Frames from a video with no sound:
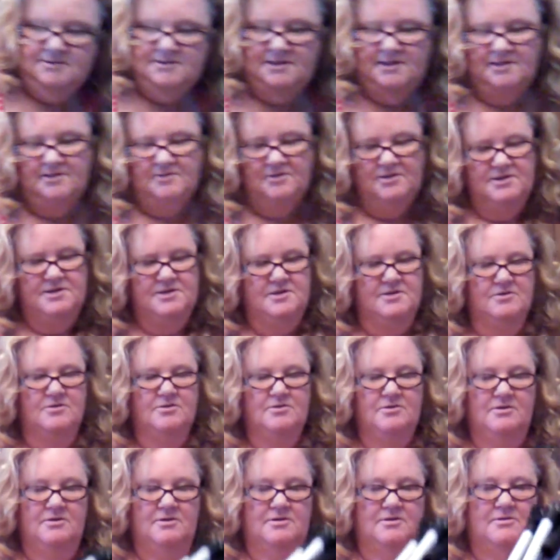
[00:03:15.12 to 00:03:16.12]
down here.
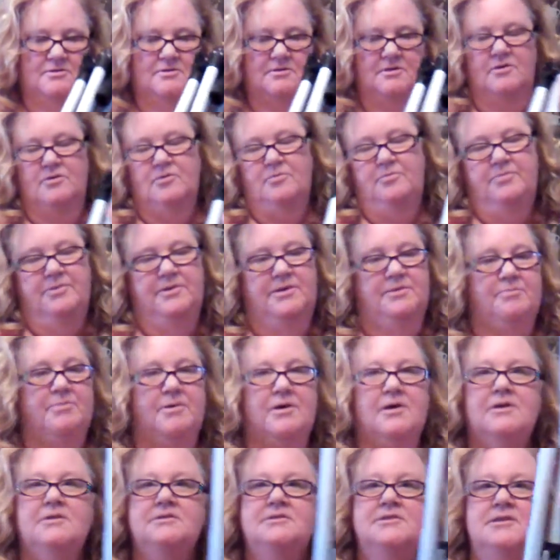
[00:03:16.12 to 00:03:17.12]
Another big
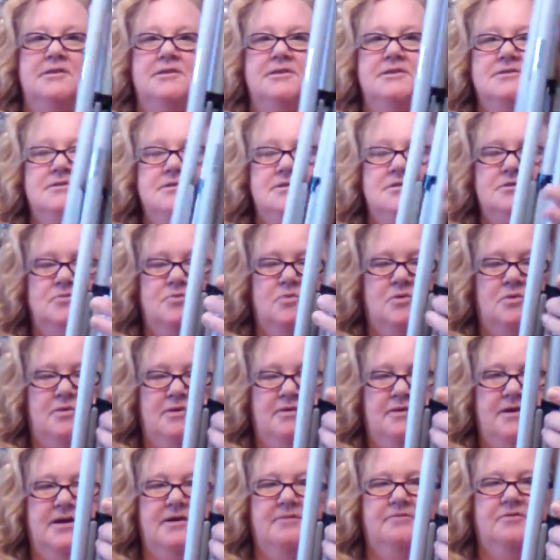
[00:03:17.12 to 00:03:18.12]
box. And this is what
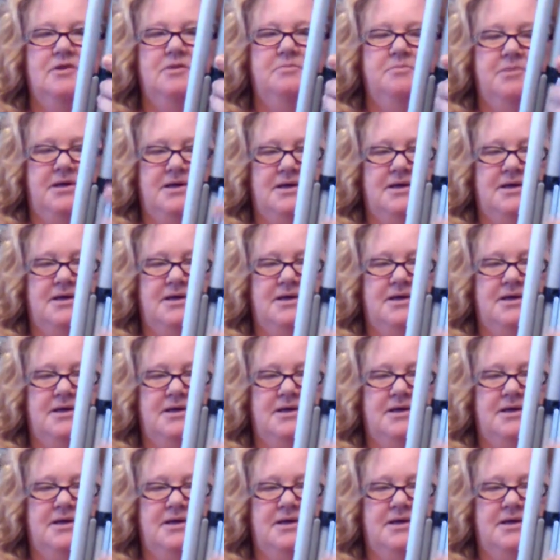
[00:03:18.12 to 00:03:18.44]
we have in the